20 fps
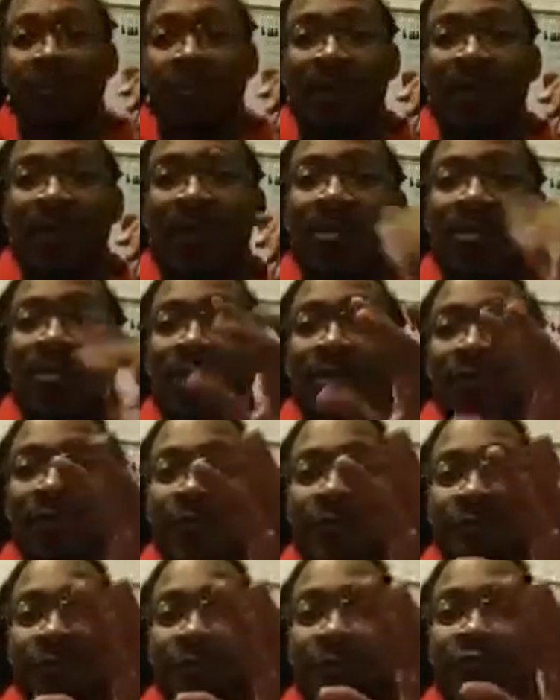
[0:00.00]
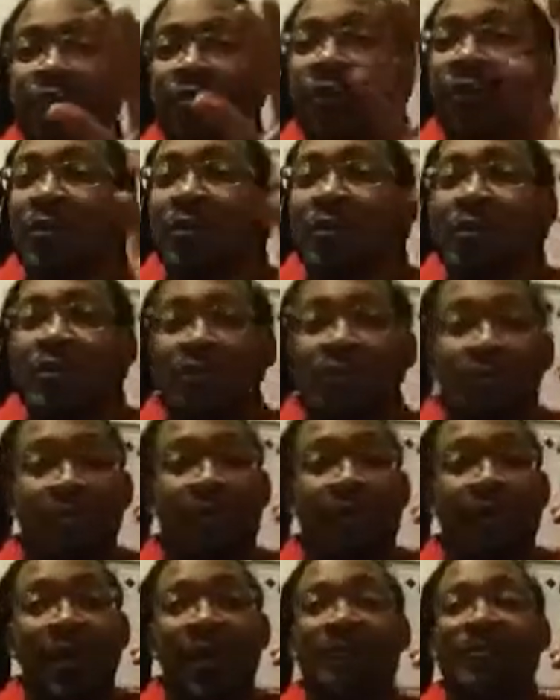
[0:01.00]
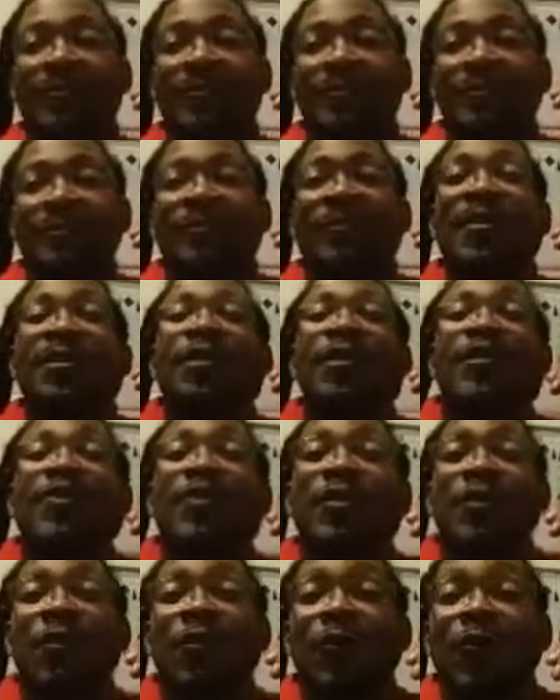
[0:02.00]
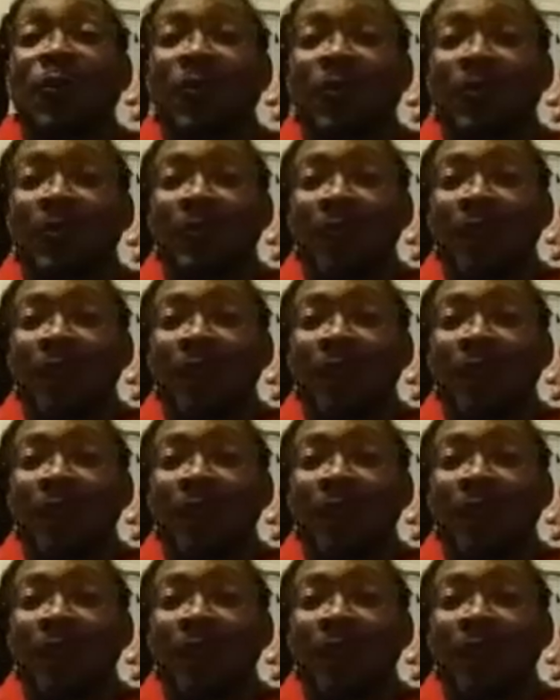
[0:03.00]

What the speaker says: but I'm just looking for some ones. Okay. So,